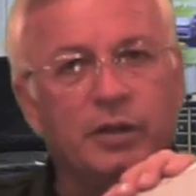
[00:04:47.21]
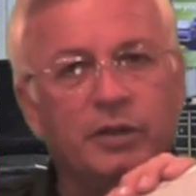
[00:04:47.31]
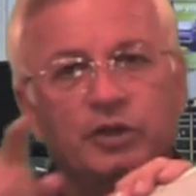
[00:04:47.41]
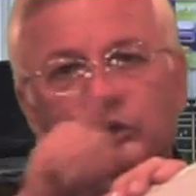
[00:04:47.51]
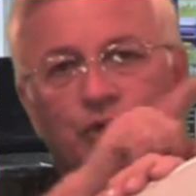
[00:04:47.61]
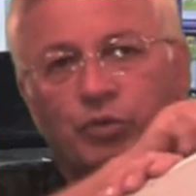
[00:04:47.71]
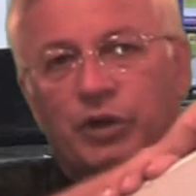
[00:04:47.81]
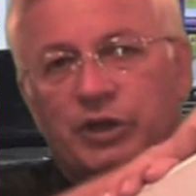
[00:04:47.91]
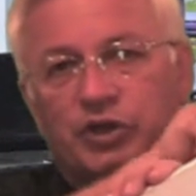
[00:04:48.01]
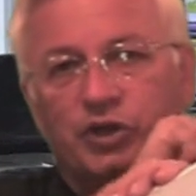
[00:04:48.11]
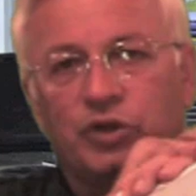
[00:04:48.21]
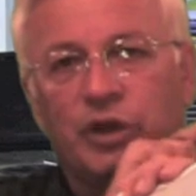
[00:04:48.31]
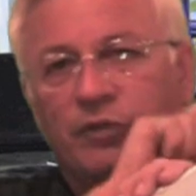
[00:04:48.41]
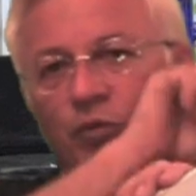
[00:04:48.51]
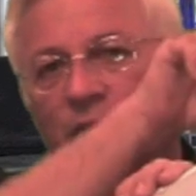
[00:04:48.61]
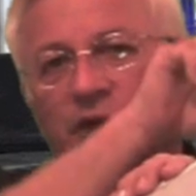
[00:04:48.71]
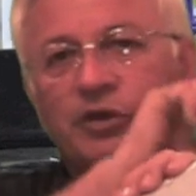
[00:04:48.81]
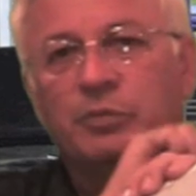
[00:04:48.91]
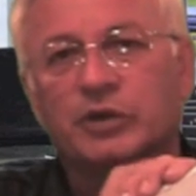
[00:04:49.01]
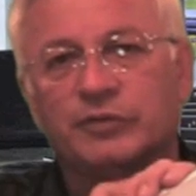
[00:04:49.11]
that you're rich, you have way
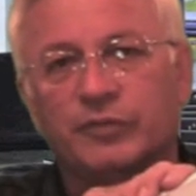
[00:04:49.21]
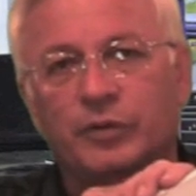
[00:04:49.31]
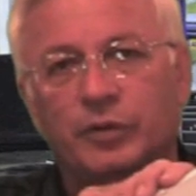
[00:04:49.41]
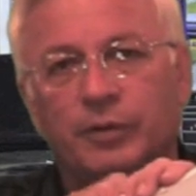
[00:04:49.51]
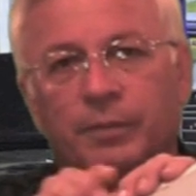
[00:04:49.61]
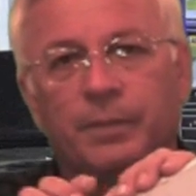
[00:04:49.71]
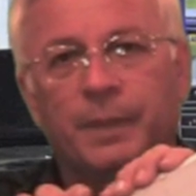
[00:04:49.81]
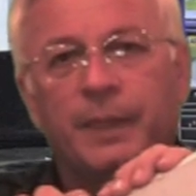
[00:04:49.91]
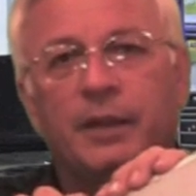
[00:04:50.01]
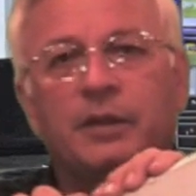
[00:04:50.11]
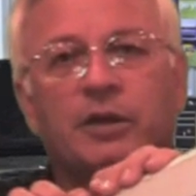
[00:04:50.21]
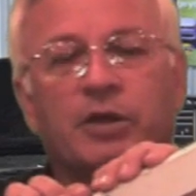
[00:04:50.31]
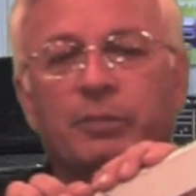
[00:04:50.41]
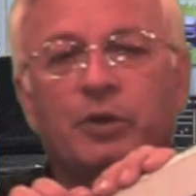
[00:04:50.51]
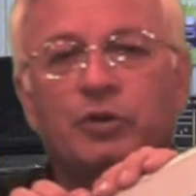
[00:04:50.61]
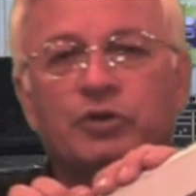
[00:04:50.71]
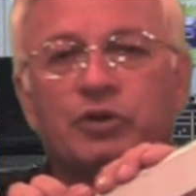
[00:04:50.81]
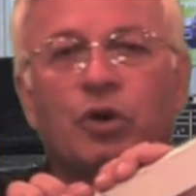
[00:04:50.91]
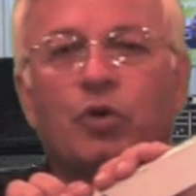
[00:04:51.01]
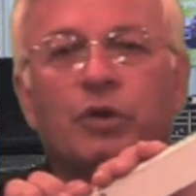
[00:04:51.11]
too much fuel. The computer's
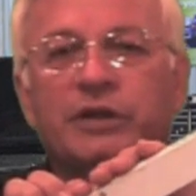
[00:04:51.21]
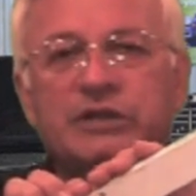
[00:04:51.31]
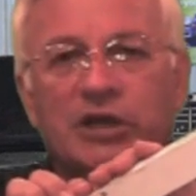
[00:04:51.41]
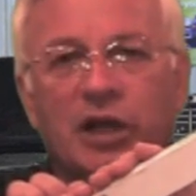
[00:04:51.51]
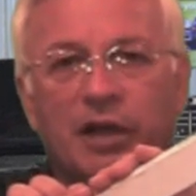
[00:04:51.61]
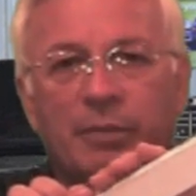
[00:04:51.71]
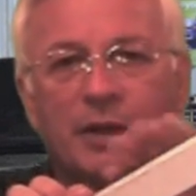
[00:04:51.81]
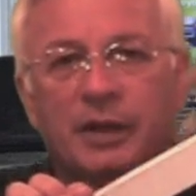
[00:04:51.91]
only job,